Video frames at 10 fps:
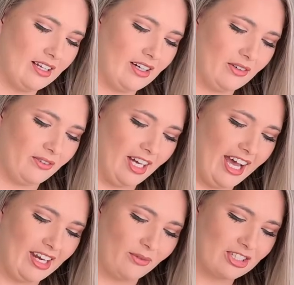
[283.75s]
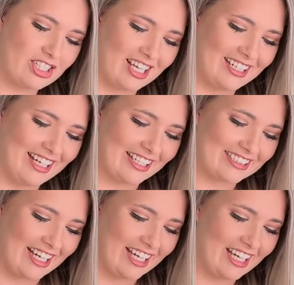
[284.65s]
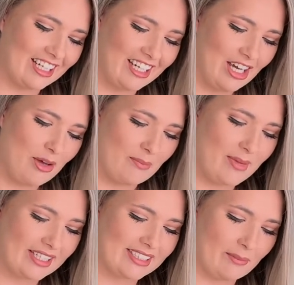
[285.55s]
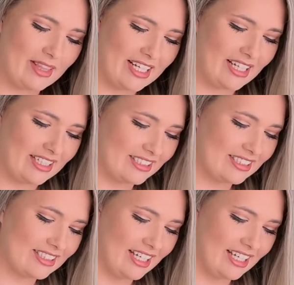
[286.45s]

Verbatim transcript: all right, we're just gonna take a second, mix up these